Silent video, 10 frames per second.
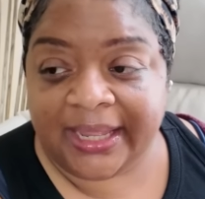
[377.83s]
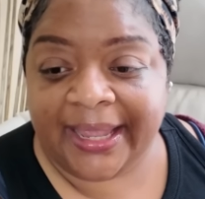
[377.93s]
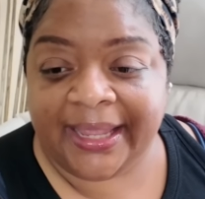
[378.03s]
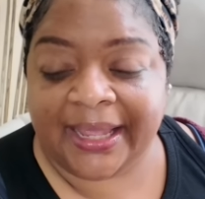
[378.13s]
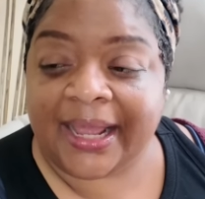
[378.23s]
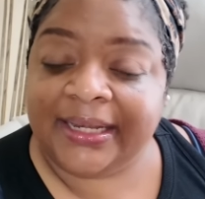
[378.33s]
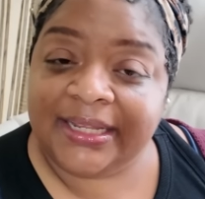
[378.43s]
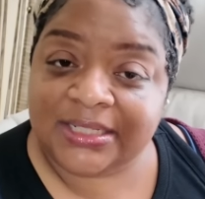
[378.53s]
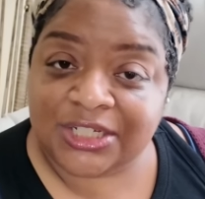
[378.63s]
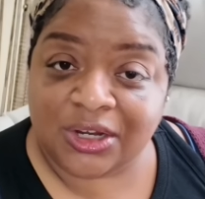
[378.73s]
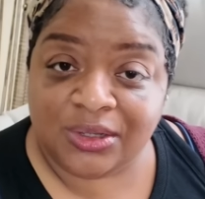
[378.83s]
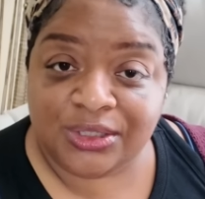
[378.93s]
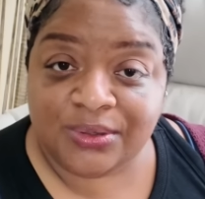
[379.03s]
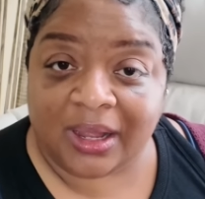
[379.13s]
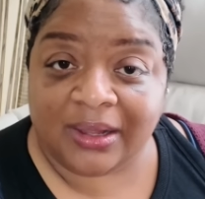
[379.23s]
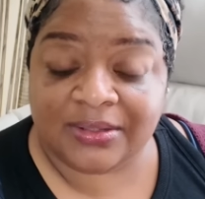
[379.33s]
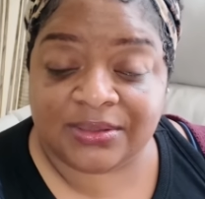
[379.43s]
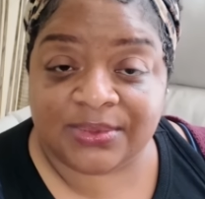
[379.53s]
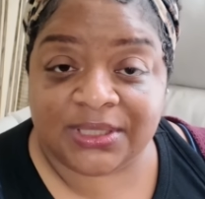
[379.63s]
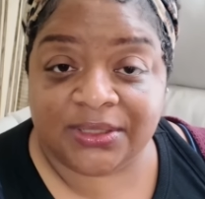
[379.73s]
And I need to show you all
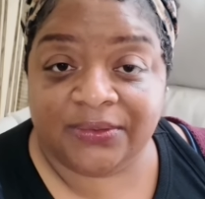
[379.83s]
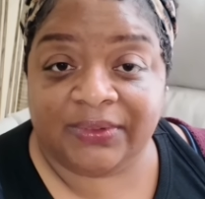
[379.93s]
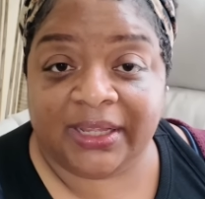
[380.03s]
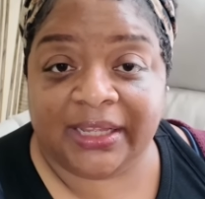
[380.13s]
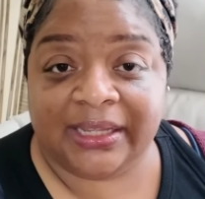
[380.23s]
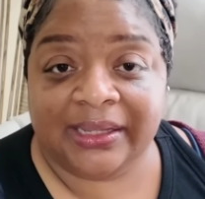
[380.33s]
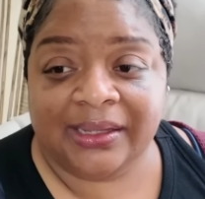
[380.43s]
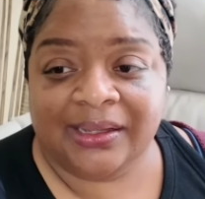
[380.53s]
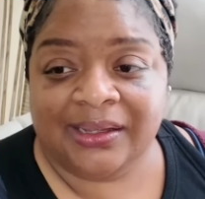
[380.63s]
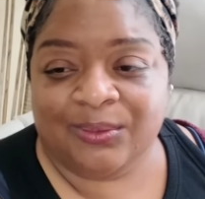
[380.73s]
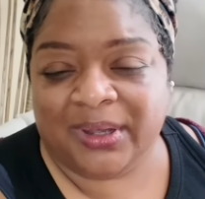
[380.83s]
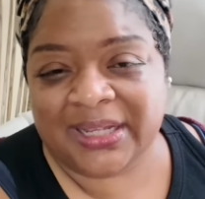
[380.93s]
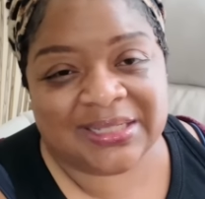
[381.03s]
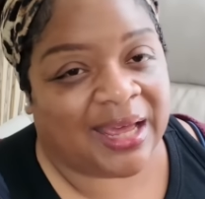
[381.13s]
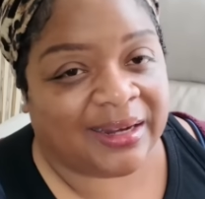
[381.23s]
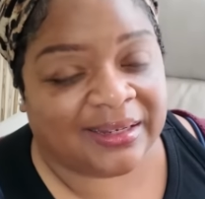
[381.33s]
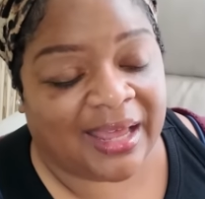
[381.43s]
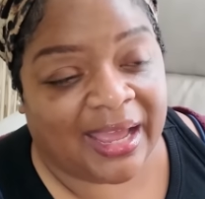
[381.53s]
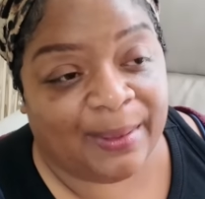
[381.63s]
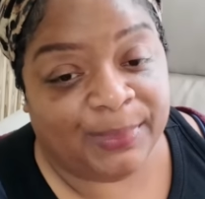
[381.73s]
some stuff that, well, it's not a
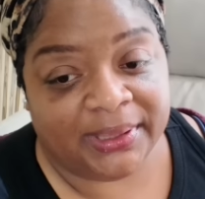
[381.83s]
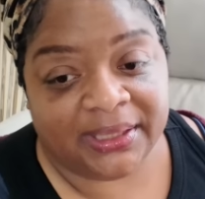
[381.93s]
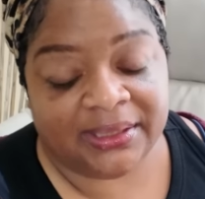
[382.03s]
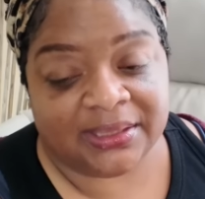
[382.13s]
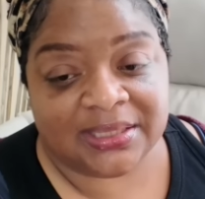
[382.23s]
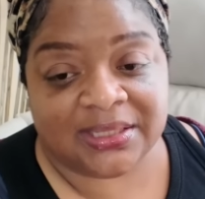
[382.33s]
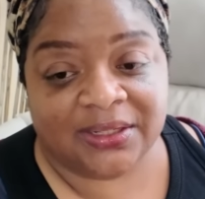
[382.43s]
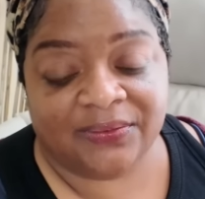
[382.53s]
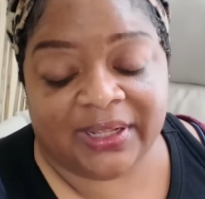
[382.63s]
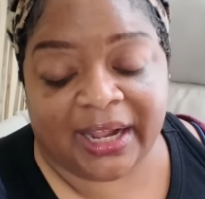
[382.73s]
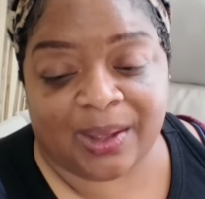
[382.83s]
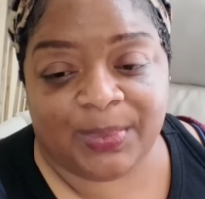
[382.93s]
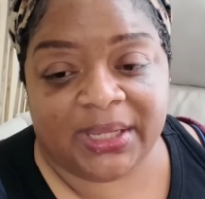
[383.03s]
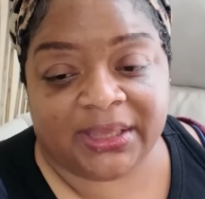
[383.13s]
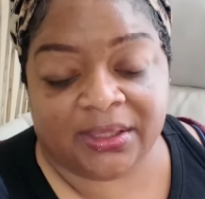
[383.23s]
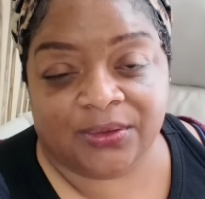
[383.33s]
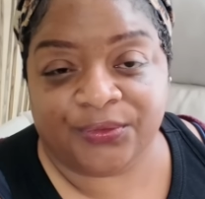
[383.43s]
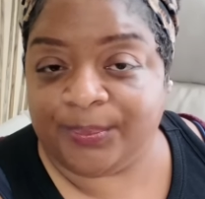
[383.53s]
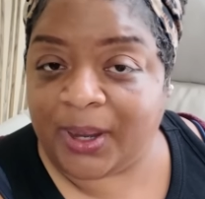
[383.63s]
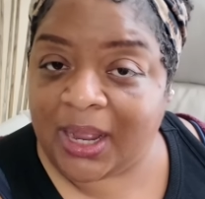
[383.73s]
lot, but the stuff that I picked up
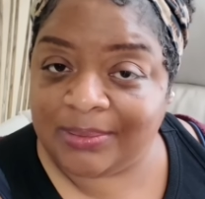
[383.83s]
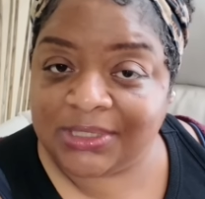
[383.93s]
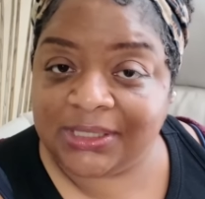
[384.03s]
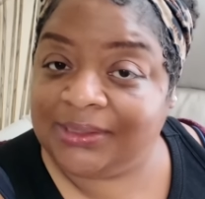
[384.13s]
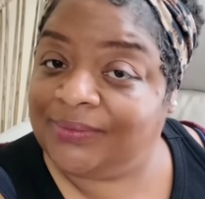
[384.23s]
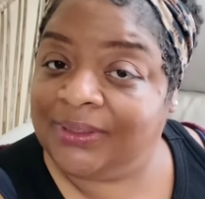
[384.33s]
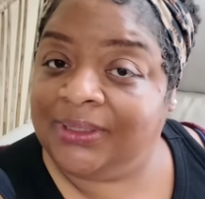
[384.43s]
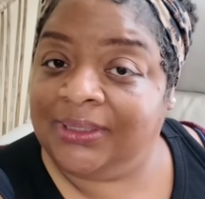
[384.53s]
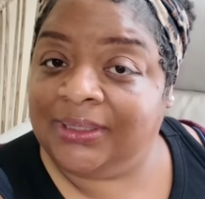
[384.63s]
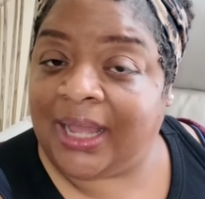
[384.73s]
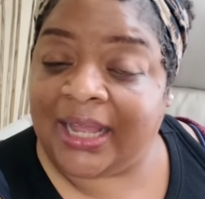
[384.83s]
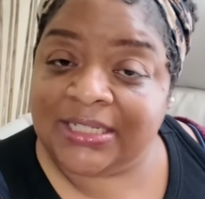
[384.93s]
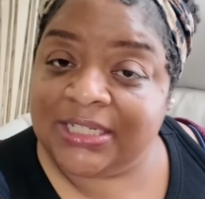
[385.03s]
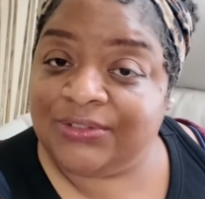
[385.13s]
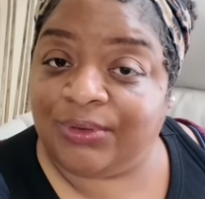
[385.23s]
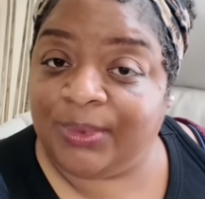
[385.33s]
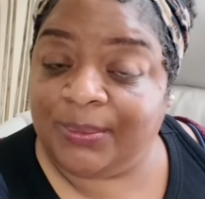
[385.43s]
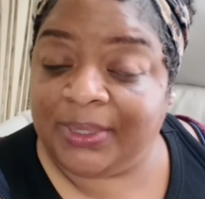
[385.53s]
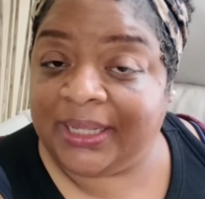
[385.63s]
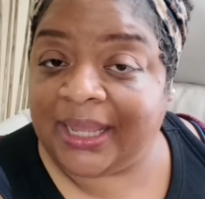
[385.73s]
from Popshelf. I just
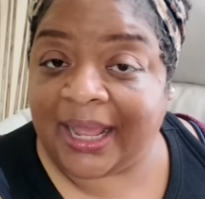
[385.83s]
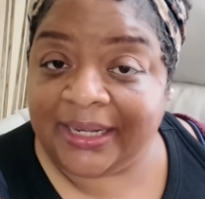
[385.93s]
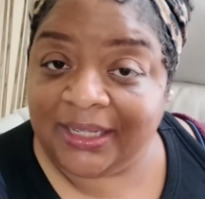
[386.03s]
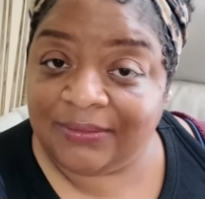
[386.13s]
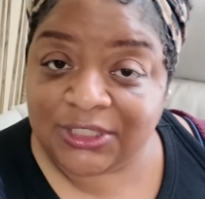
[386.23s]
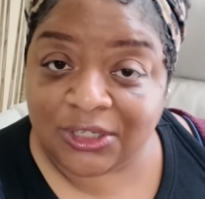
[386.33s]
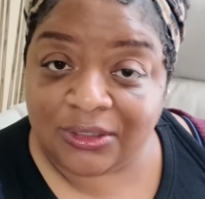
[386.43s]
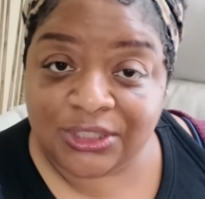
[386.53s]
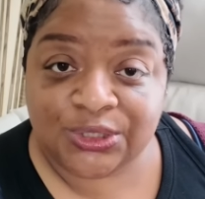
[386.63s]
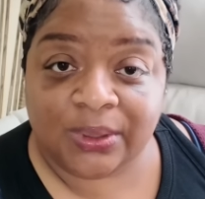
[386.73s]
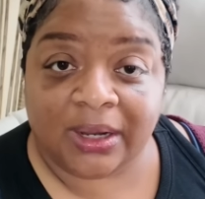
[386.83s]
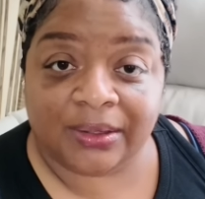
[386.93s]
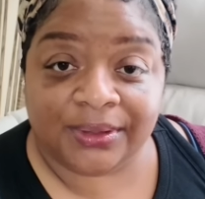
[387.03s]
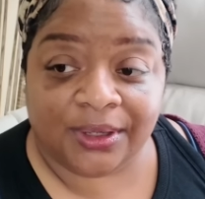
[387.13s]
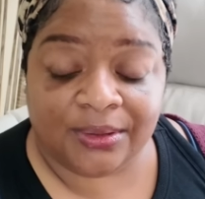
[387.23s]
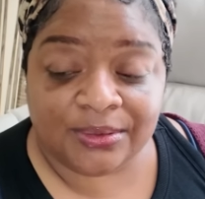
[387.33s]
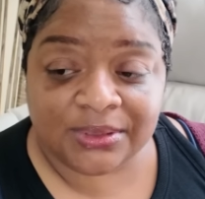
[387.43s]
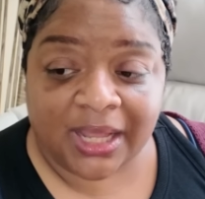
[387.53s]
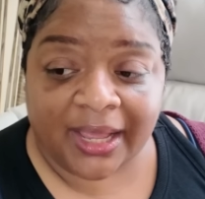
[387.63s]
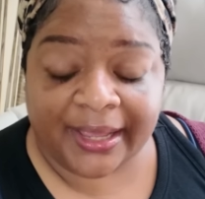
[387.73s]
remember that I never showed you all those
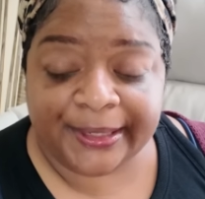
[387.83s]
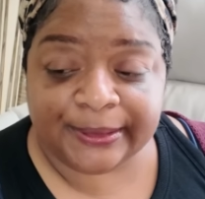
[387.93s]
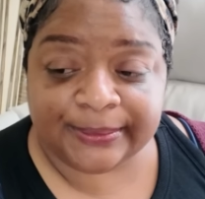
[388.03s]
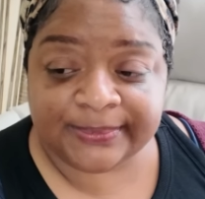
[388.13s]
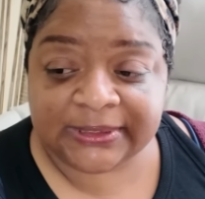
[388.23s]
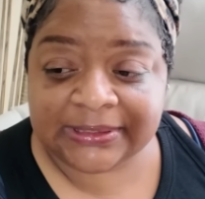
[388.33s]
items.